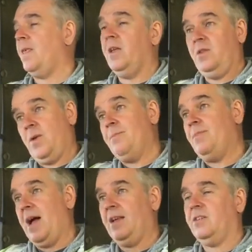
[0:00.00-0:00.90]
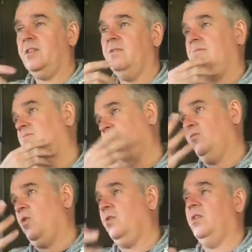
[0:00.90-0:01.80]
And they went past, and
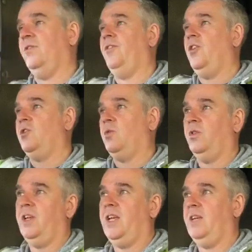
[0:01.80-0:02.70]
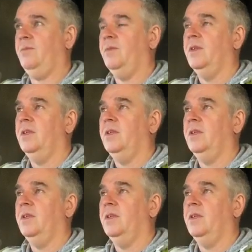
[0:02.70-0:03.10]
right, first one, he